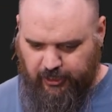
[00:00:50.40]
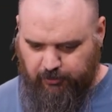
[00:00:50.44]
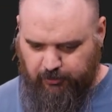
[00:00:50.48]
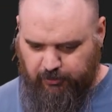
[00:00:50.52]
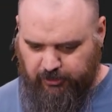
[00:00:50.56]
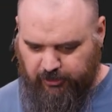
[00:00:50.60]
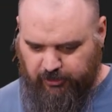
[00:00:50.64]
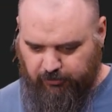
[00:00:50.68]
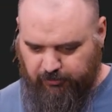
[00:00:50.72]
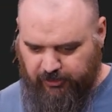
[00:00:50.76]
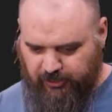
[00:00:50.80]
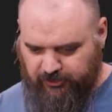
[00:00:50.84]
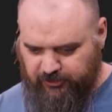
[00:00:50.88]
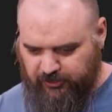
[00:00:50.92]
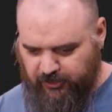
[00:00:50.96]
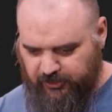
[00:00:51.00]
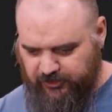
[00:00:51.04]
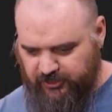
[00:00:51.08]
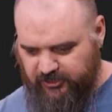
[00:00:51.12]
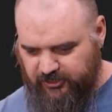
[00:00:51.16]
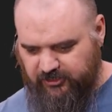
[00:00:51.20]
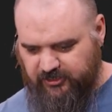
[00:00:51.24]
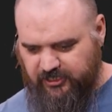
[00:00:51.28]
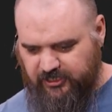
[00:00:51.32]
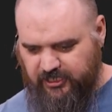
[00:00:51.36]
Take a bit to come back there.
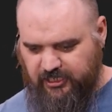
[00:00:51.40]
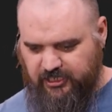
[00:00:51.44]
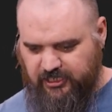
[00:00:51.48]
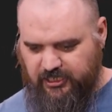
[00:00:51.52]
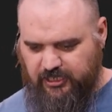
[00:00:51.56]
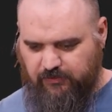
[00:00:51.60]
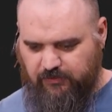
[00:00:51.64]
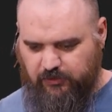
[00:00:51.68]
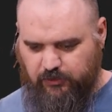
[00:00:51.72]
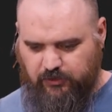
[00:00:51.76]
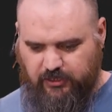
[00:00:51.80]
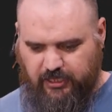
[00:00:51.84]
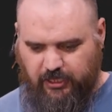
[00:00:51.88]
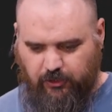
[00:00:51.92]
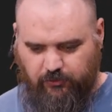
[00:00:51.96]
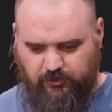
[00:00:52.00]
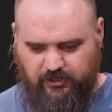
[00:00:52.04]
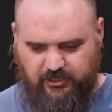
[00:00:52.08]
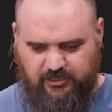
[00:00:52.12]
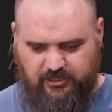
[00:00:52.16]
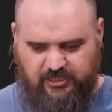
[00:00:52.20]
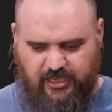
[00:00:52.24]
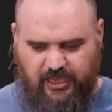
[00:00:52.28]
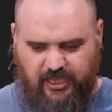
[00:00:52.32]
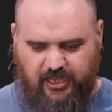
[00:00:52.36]
And this is going to give you the
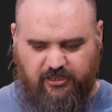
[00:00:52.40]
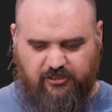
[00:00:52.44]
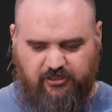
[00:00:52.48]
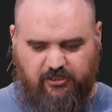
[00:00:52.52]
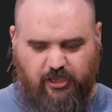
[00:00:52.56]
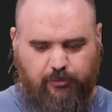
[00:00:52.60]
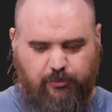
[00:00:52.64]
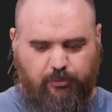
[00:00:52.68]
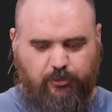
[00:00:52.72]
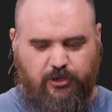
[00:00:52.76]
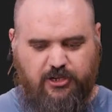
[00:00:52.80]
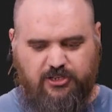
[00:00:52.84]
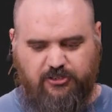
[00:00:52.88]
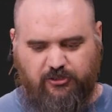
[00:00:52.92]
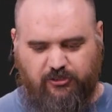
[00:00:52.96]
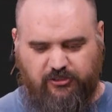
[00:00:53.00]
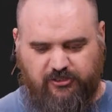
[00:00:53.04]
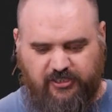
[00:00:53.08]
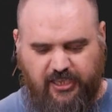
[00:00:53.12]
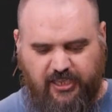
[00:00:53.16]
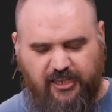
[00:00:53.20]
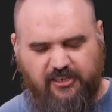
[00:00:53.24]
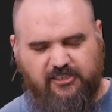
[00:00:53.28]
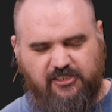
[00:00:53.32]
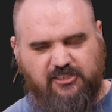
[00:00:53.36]
healthy status, operational
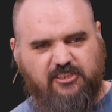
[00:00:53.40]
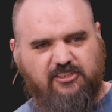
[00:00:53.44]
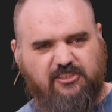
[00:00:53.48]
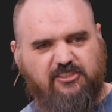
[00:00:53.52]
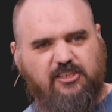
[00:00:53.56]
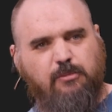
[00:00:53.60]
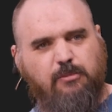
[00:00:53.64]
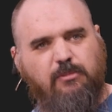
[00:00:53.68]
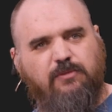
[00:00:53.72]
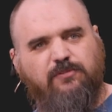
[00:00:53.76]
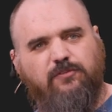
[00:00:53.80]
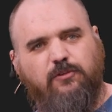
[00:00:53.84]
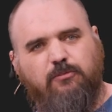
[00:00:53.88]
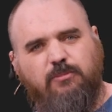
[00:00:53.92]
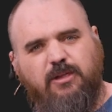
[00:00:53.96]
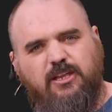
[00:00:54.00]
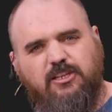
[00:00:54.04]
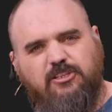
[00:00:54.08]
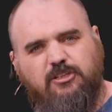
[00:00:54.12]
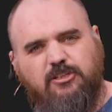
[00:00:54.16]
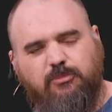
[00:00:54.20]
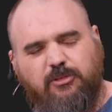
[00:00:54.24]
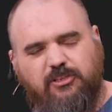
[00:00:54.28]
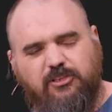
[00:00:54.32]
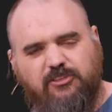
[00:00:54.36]
status, just some
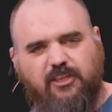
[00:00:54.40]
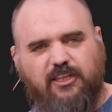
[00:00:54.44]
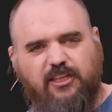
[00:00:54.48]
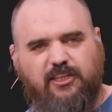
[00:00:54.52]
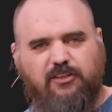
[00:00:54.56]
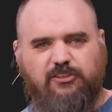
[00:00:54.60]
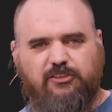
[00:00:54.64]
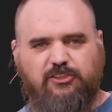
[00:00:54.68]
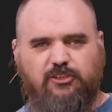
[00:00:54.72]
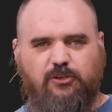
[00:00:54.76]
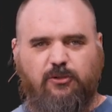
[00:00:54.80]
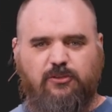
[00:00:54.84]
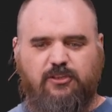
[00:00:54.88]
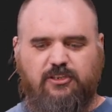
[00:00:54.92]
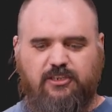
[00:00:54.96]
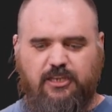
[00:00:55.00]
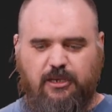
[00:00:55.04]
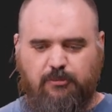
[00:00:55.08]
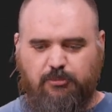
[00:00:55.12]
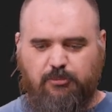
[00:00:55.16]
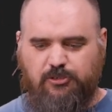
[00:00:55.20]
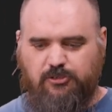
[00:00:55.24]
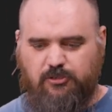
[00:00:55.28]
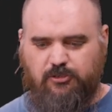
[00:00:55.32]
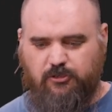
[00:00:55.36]
information, but it's not going to let you know the
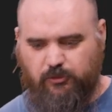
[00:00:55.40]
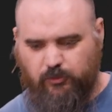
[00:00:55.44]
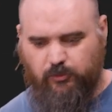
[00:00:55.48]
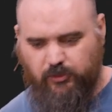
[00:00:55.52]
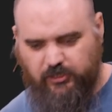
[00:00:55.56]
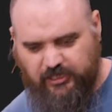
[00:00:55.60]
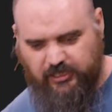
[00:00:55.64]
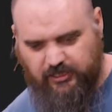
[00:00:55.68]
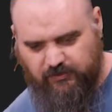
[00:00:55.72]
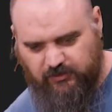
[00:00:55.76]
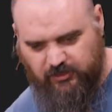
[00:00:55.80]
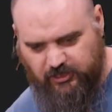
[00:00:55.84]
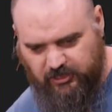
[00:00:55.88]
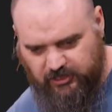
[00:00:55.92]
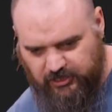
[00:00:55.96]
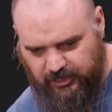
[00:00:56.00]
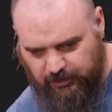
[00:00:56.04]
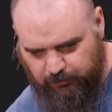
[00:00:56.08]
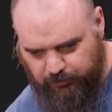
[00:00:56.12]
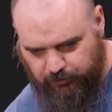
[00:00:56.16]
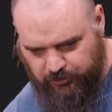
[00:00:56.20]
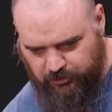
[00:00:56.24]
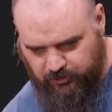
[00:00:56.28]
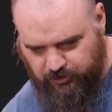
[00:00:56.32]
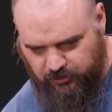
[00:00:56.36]
temperature. The one that gives you the
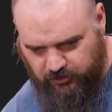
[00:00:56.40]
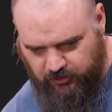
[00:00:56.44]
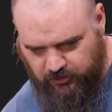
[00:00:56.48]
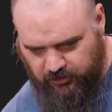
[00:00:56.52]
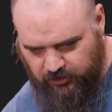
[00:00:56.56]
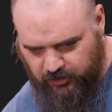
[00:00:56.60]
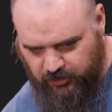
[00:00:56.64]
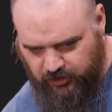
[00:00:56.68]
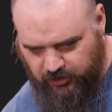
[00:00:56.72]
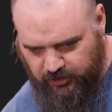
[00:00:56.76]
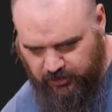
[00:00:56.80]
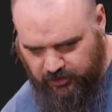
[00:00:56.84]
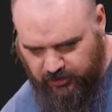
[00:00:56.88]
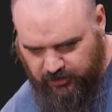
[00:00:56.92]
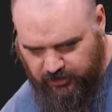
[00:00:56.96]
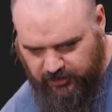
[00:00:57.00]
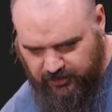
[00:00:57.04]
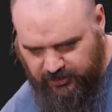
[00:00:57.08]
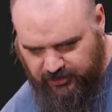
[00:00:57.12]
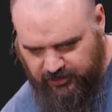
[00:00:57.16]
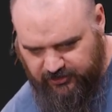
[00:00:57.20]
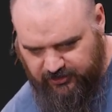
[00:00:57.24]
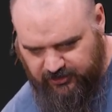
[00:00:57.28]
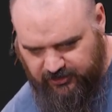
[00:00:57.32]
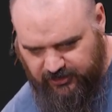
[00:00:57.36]
temperature
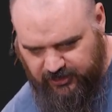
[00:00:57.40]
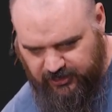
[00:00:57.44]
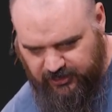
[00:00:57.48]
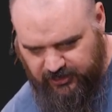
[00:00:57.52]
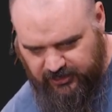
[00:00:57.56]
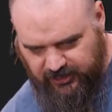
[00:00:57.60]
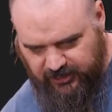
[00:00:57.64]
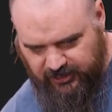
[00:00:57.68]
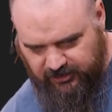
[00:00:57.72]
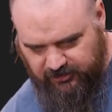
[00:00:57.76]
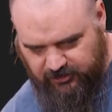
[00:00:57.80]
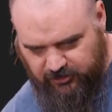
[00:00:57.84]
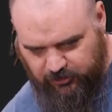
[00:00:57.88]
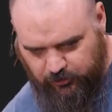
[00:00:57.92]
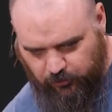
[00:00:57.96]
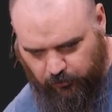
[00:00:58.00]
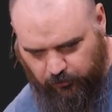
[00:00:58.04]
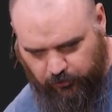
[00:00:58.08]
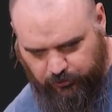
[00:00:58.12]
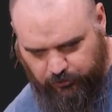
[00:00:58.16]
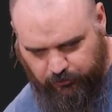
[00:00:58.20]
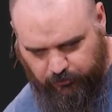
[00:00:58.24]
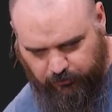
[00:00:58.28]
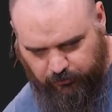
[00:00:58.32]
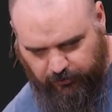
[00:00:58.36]
is the get
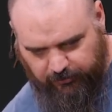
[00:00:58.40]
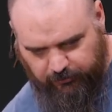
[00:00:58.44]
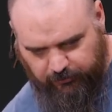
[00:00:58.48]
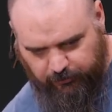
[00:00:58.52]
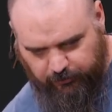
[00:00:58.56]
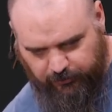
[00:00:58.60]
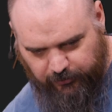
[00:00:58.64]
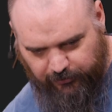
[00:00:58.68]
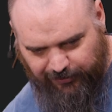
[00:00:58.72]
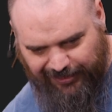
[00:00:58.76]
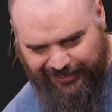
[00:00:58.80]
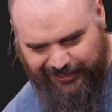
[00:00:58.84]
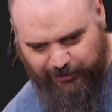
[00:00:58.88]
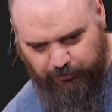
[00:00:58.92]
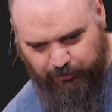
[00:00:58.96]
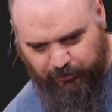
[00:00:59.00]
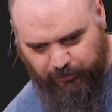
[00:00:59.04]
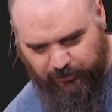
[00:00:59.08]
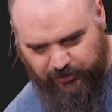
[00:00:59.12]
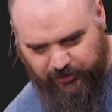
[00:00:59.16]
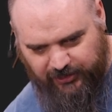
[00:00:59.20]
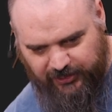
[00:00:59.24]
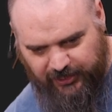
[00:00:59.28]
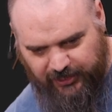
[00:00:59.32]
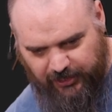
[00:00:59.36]
storage re
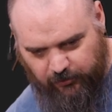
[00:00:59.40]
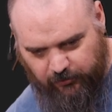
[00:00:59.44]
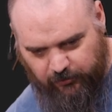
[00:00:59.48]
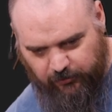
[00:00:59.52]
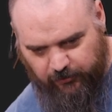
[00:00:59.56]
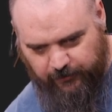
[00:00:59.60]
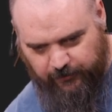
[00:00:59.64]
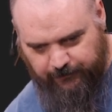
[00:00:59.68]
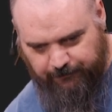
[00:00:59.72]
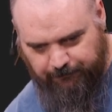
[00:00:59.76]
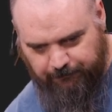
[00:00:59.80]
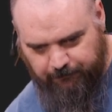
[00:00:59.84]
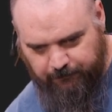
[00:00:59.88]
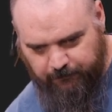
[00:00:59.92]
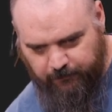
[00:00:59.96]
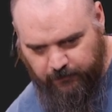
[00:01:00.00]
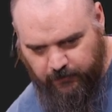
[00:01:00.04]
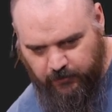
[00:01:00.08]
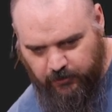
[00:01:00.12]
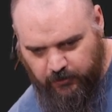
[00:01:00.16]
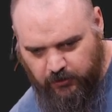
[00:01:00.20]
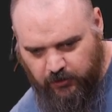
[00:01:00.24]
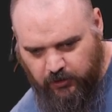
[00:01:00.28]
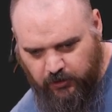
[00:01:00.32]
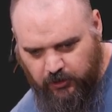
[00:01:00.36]
reliability counter.
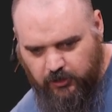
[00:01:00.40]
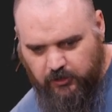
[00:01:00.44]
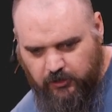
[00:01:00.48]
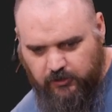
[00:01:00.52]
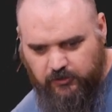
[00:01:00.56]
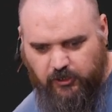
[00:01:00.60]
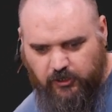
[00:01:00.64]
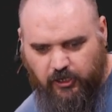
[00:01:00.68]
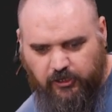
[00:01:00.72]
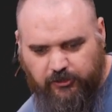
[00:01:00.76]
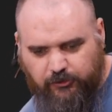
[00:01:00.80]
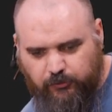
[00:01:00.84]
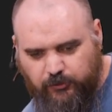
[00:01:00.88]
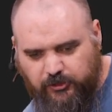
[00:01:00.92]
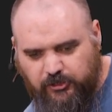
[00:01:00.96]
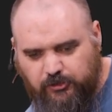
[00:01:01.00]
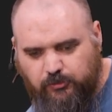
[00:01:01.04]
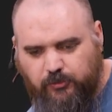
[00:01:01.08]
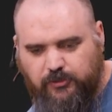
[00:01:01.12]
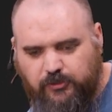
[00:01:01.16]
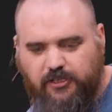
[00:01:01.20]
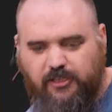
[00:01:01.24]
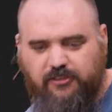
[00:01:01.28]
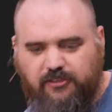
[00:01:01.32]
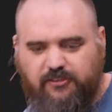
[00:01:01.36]
So, uh, so, what
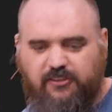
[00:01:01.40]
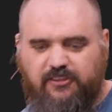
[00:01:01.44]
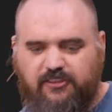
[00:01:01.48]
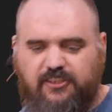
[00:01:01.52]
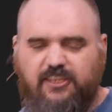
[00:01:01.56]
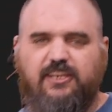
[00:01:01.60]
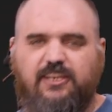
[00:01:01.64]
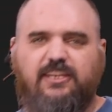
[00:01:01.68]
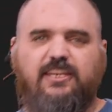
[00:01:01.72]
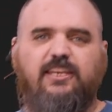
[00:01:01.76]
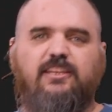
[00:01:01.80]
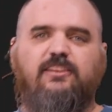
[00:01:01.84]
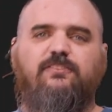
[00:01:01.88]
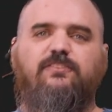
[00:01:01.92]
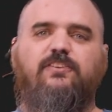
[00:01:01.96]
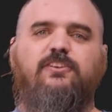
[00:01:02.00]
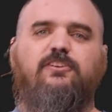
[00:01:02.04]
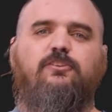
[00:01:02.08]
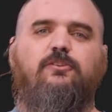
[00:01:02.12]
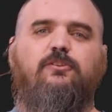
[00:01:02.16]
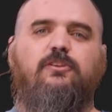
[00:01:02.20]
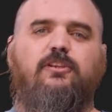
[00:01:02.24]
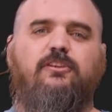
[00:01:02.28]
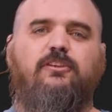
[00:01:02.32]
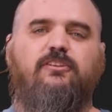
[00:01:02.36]
this one does is it's going to get the
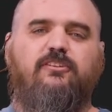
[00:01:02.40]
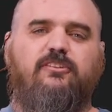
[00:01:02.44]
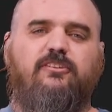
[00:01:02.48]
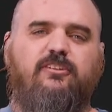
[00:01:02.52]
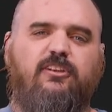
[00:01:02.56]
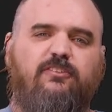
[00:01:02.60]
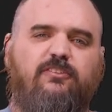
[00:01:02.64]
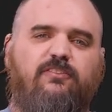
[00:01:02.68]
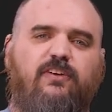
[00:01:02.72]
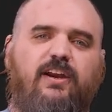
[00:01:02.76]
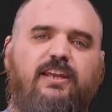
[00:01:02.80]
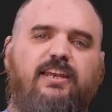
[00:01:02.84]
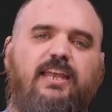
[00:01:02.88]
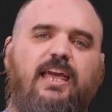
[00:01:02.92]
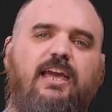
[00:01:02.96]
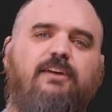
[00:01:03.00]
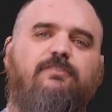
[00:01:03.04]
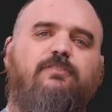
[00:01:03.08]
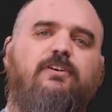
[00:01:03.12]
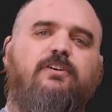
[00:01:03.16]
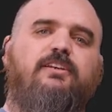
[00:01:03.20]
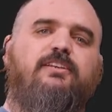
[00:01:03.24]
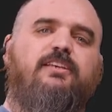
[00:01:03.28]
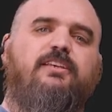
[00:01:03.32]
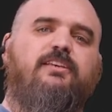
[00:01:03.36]
physical disk, it's going to find
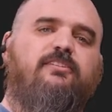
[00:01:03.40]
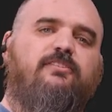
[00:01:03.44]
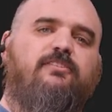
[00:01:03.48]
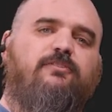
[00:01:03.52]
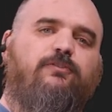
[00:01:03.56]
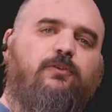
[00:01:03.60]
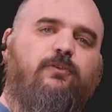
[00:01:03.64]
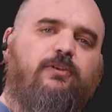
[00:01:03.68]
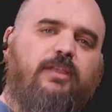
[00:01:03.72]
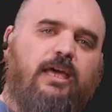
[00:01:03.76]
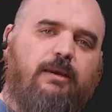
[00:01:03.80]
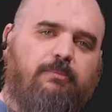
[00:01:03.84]
every disk for